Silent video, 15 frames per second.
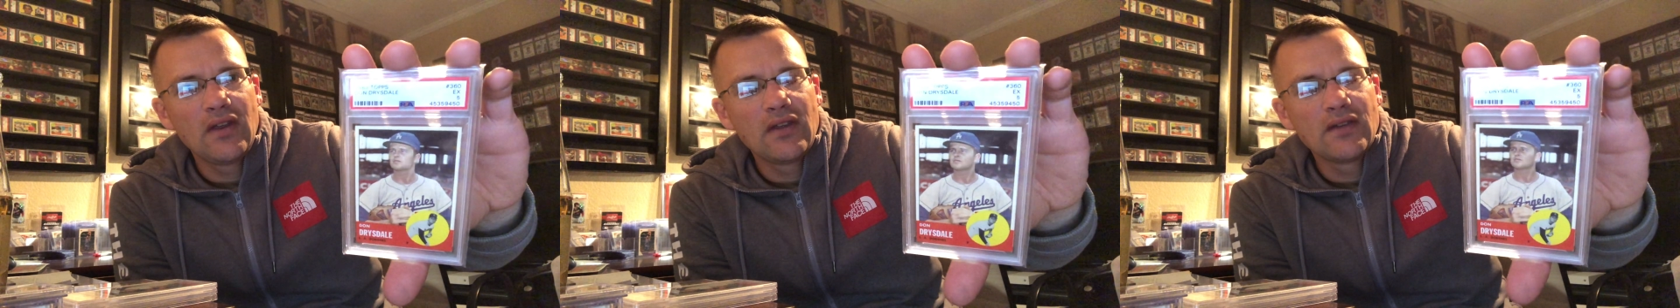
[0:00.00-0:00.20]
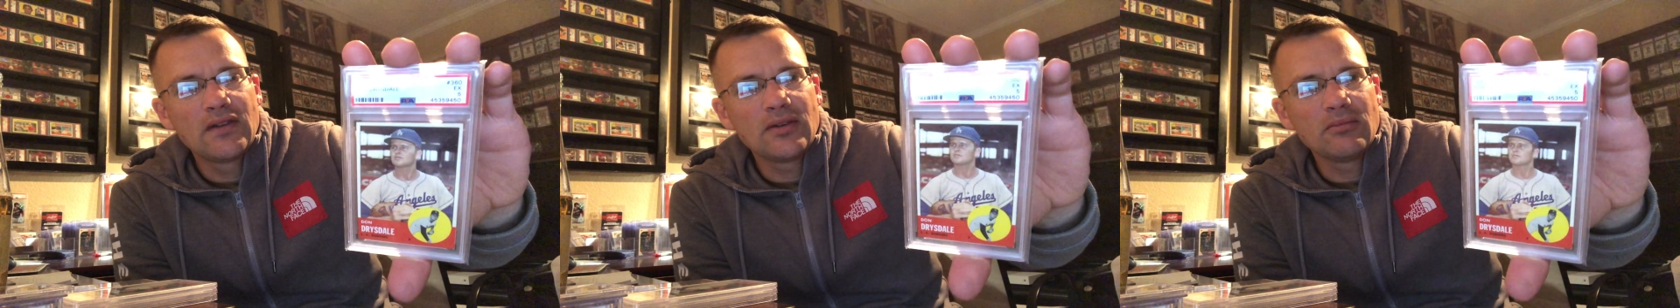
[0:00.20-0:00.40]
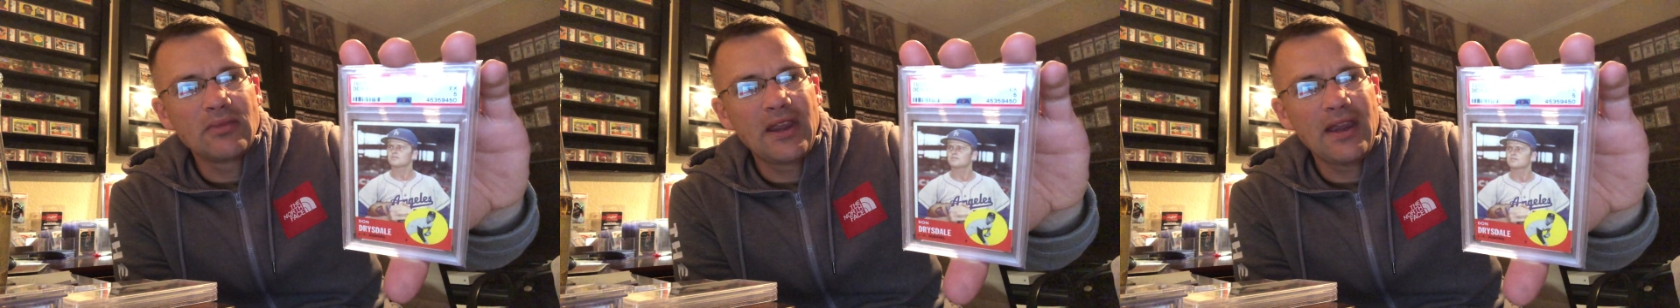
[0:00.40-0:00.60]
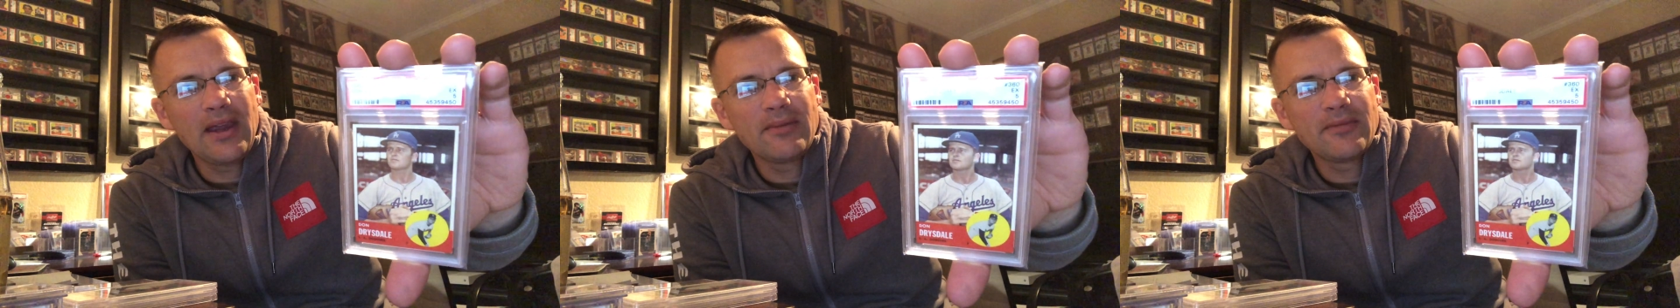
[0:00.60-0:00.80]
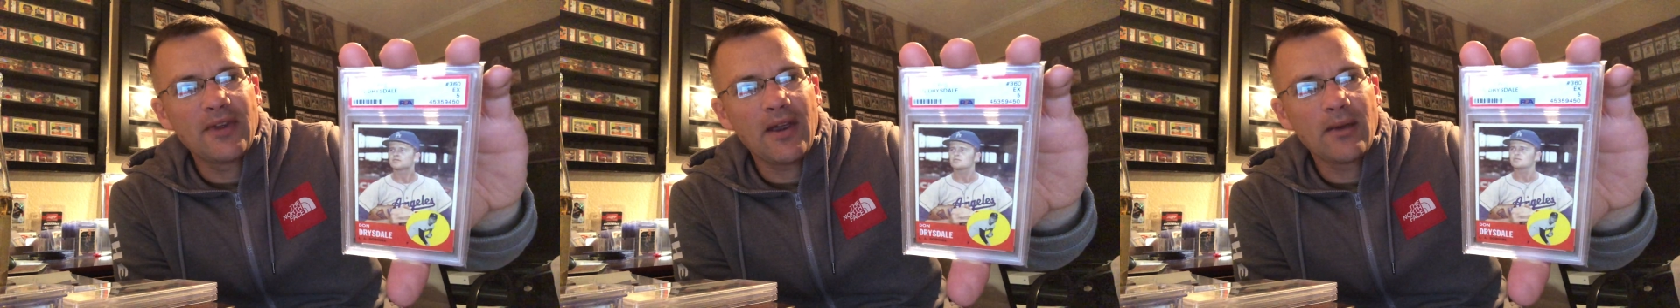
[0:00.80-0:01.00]
some
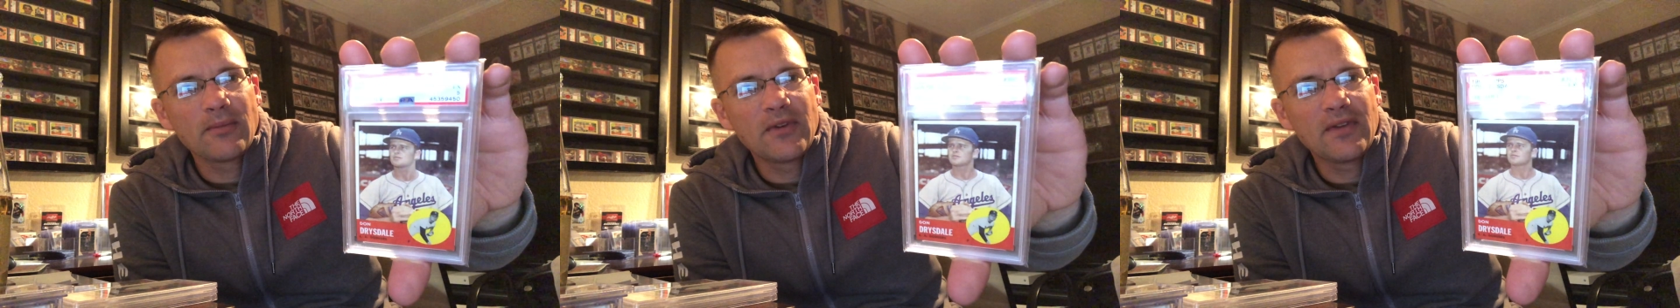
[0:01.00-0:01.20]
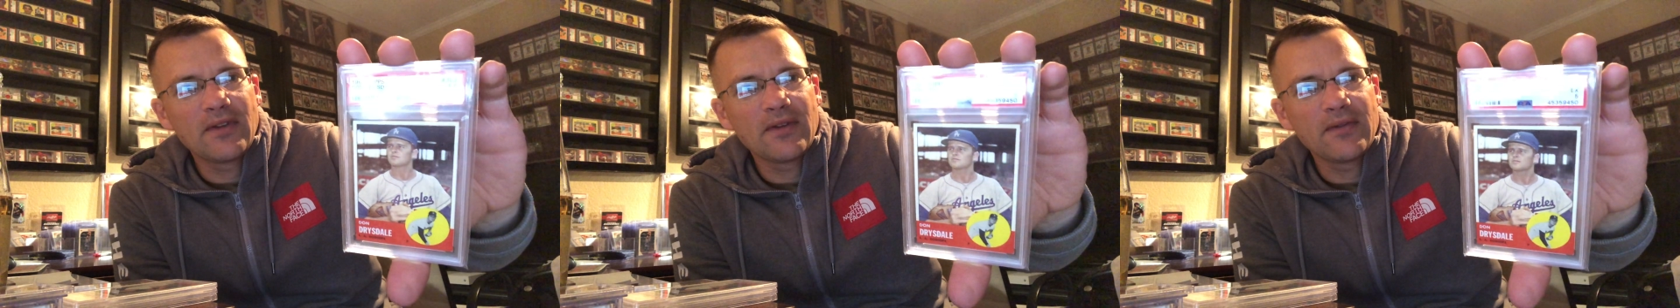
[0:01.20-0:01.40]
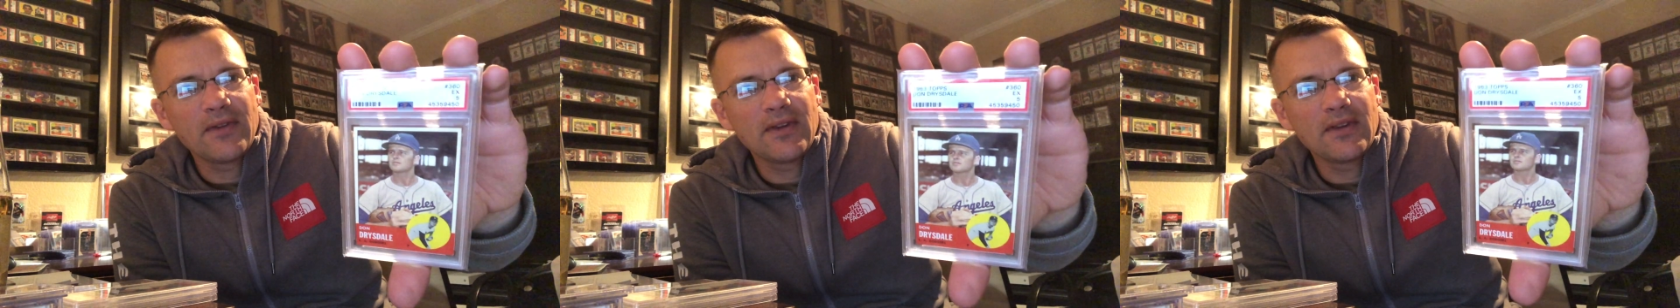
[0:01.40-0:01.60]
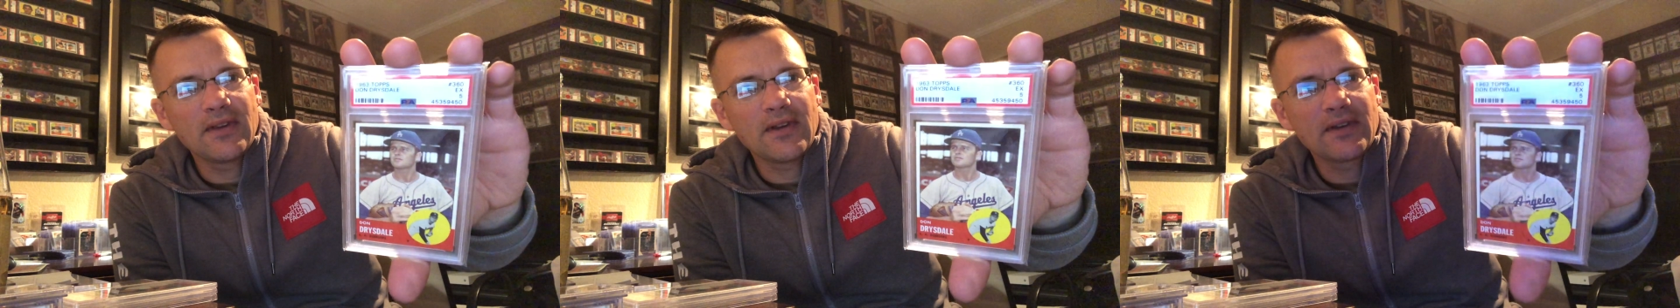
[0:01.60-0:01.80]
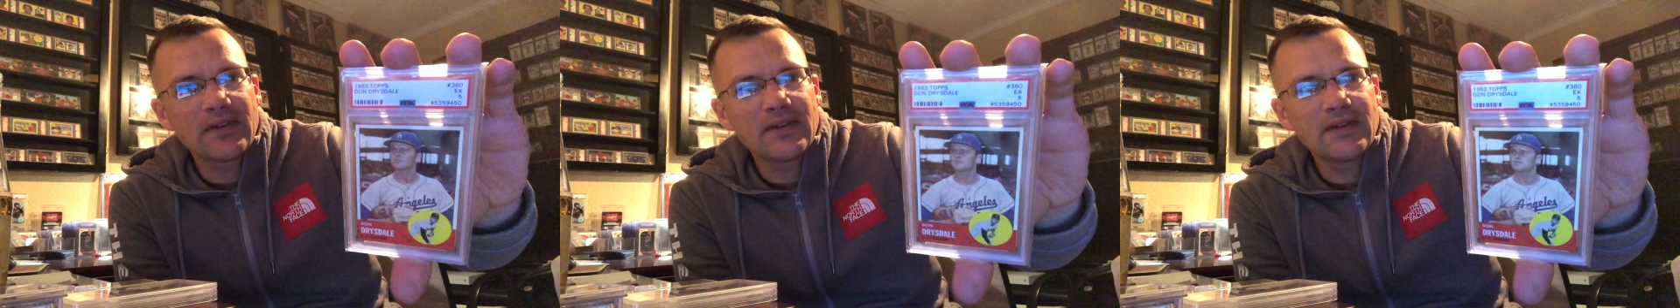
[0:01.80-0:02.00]
game time stuff that you
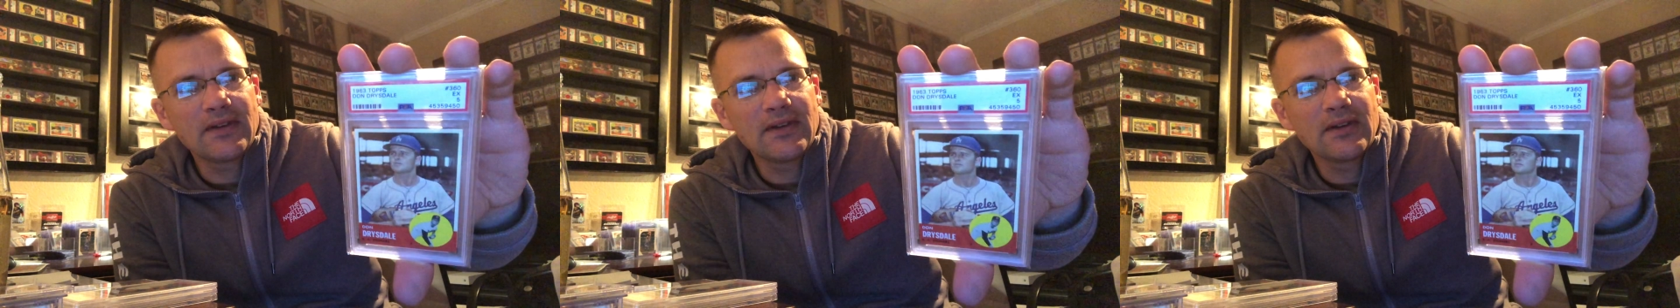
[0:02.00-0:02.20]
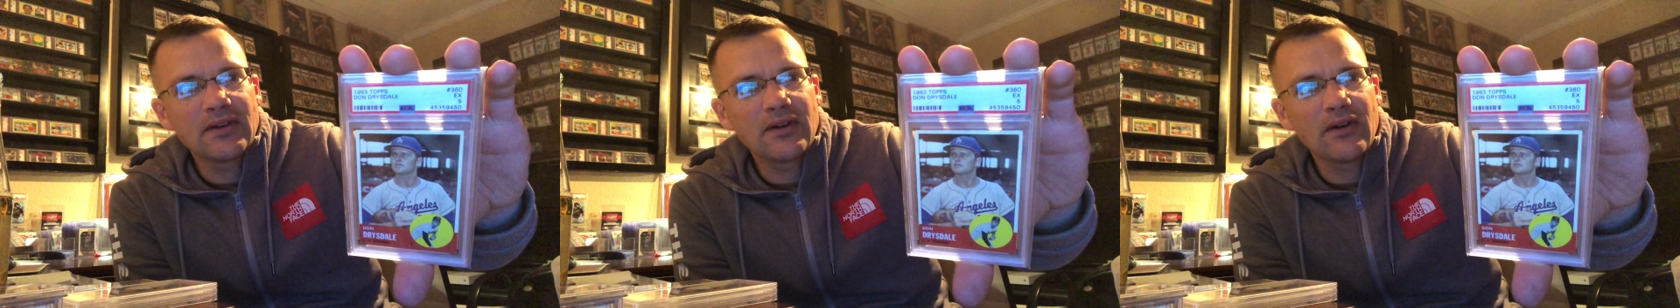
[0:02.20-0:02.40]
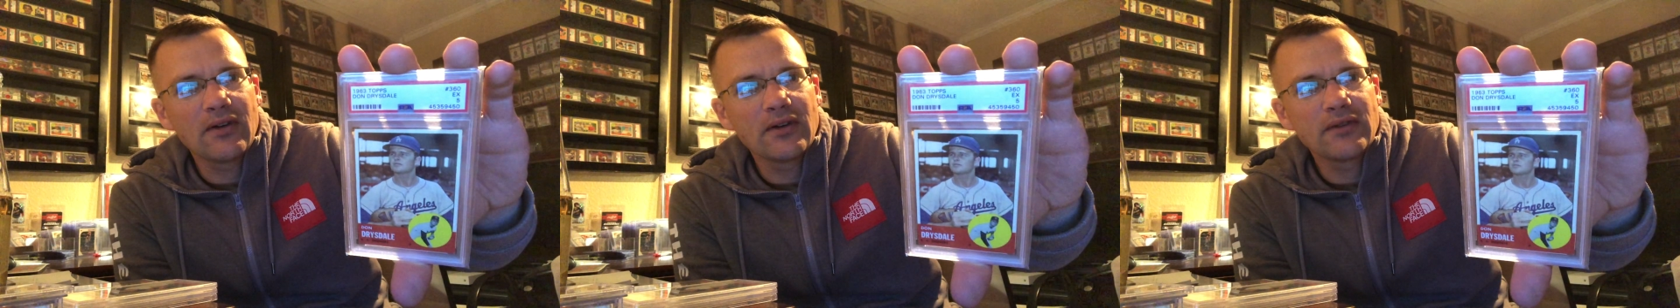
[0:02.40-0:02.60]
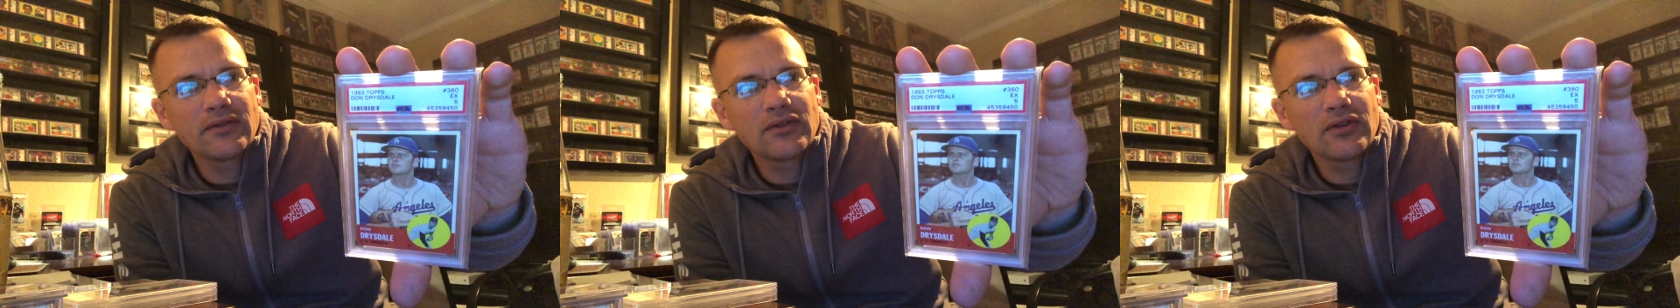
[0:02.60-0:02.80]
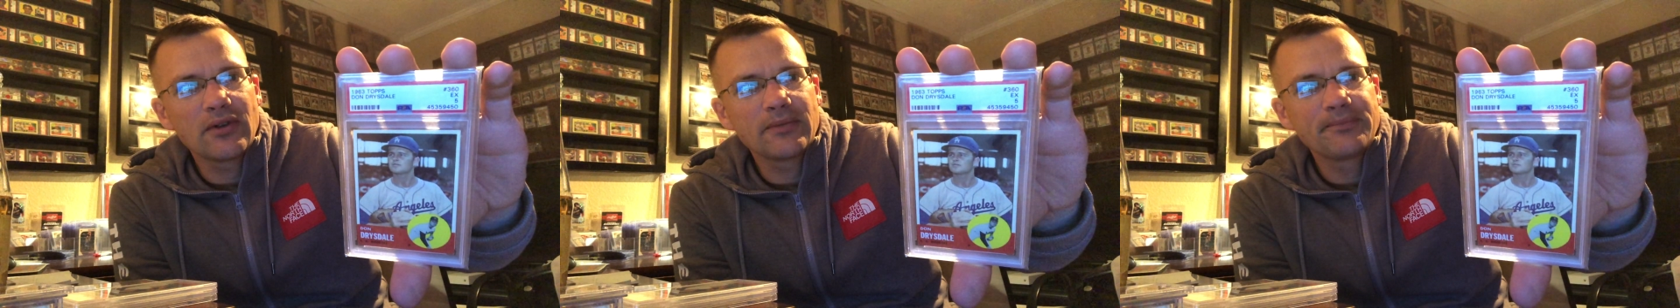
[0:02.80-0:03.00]
like to see in a card.
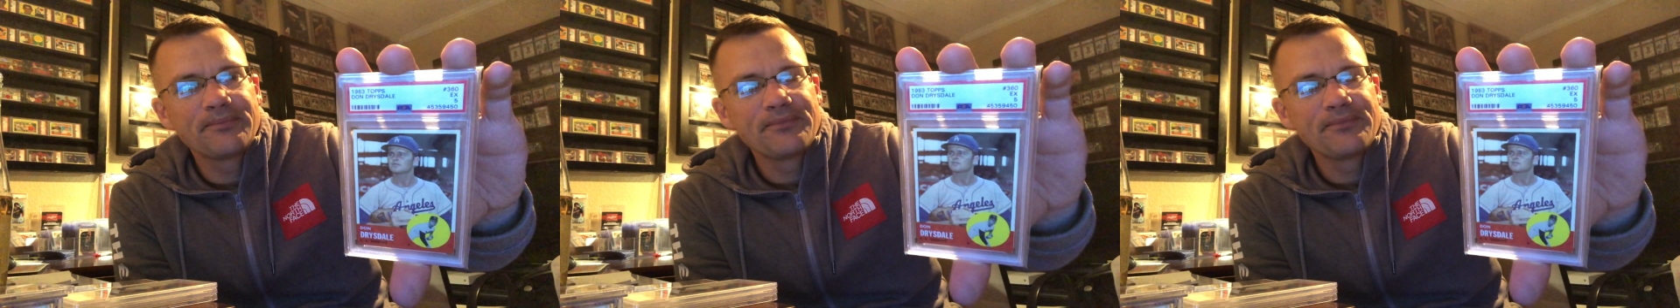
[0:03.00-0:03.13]
So